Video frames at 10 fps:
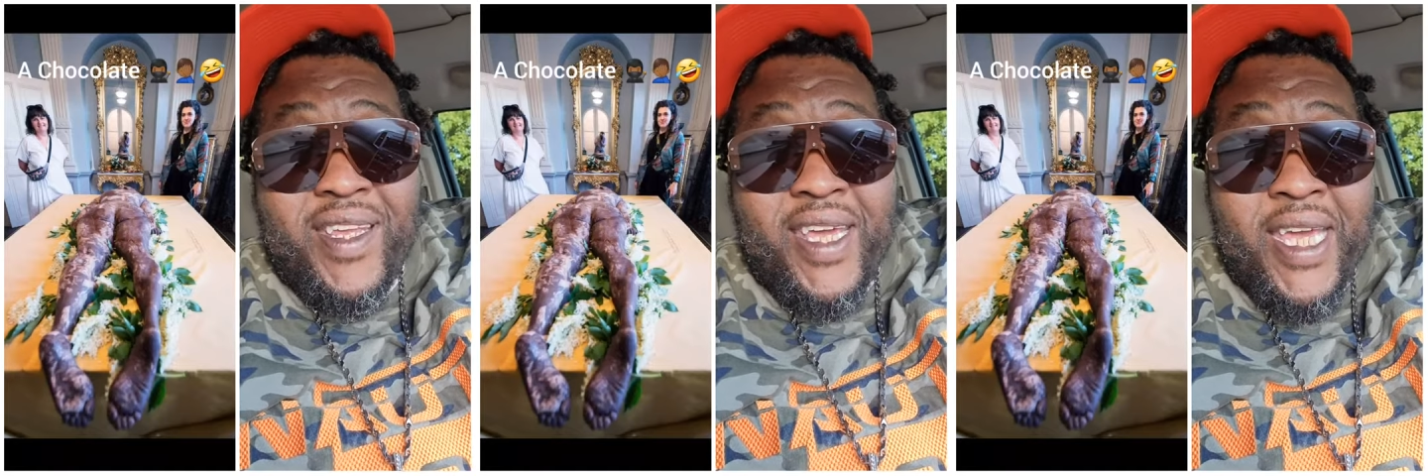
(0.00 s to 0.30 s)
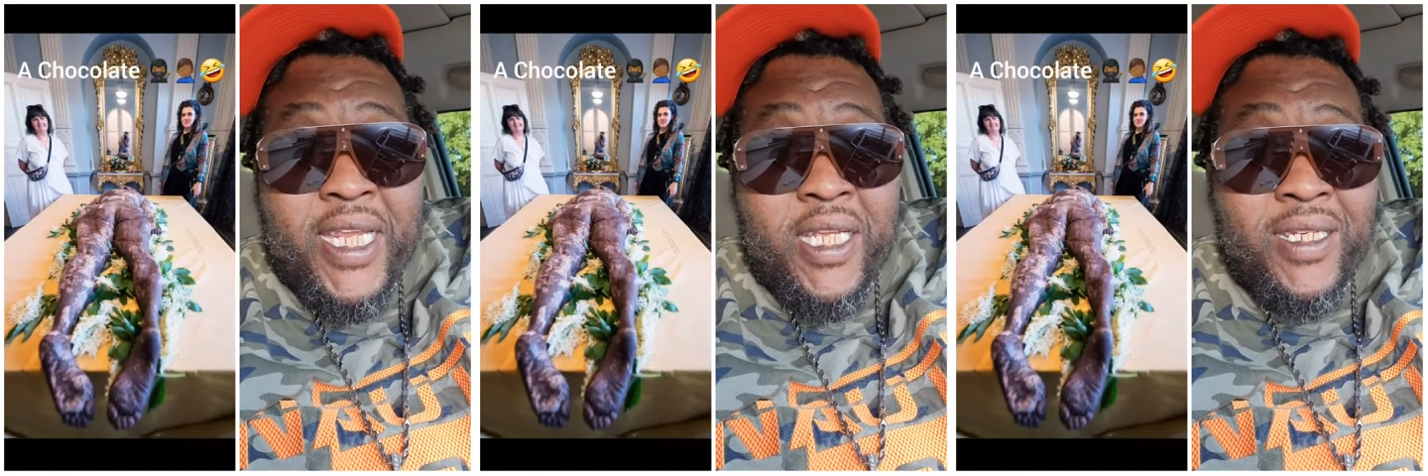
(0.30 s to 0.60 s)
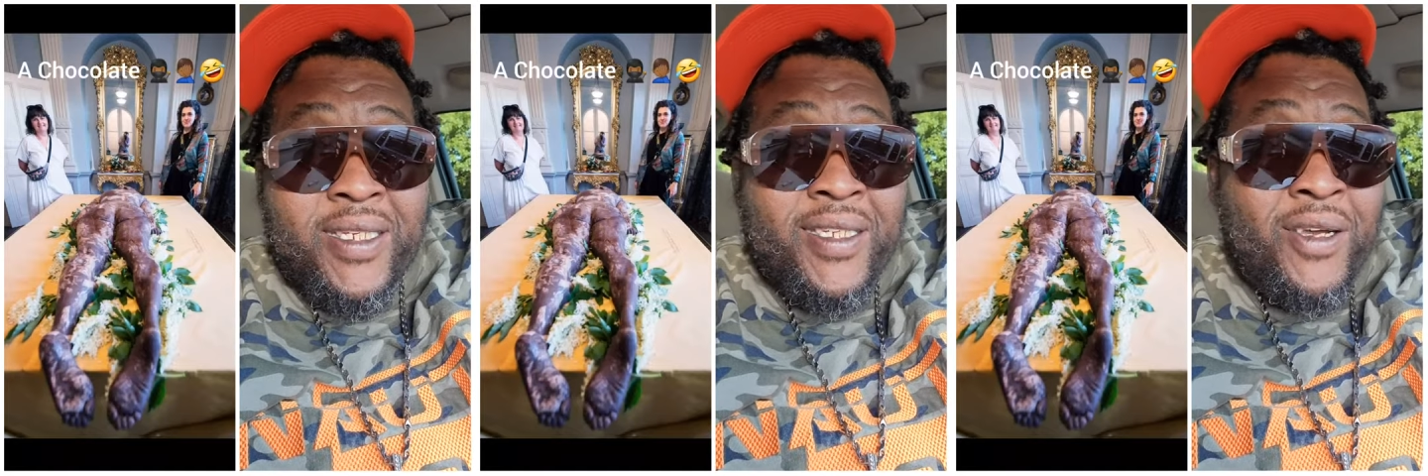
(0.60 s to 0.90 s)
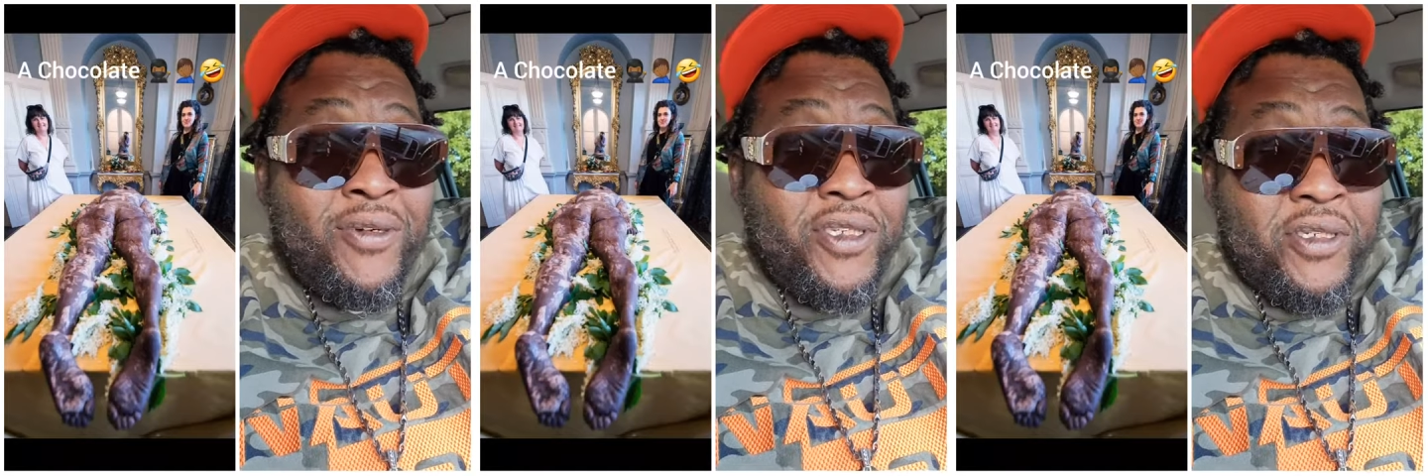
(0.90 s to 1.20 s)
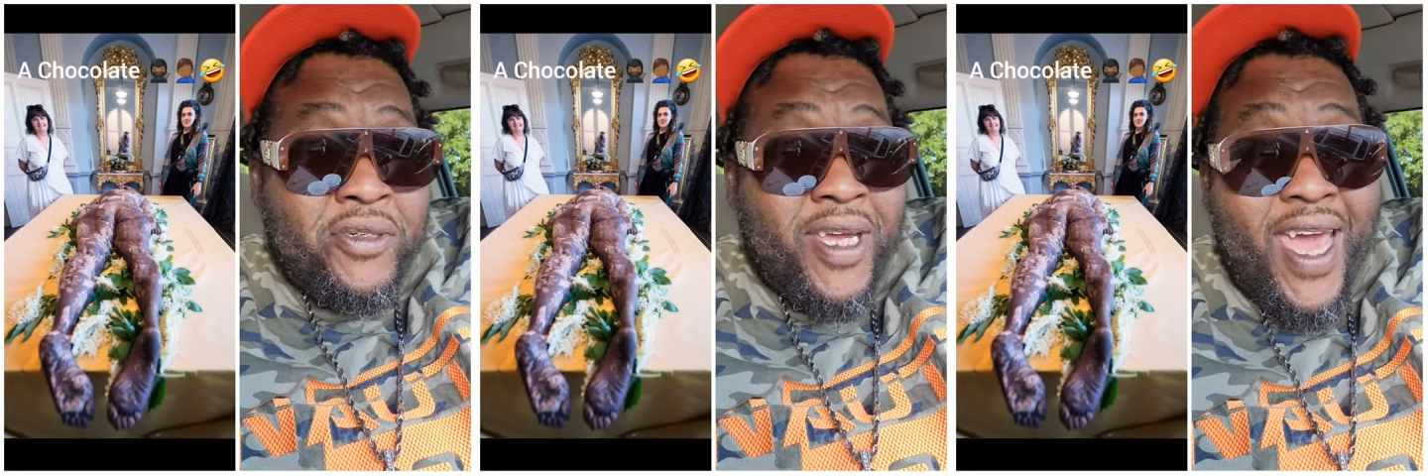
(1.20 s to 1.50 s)
in the
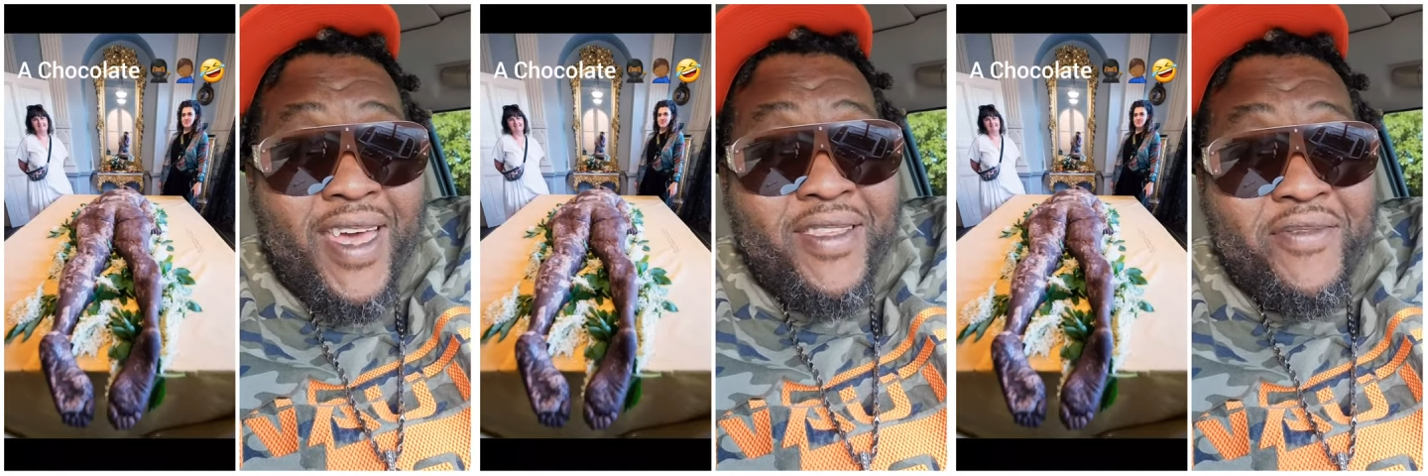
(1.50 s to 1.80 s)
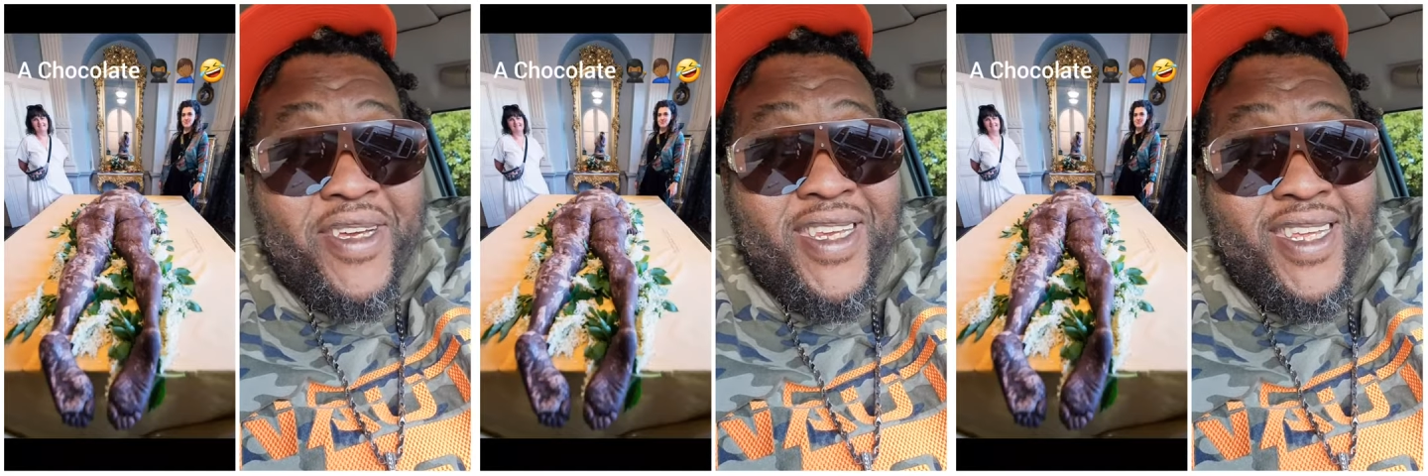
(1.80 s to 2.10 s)
social gathering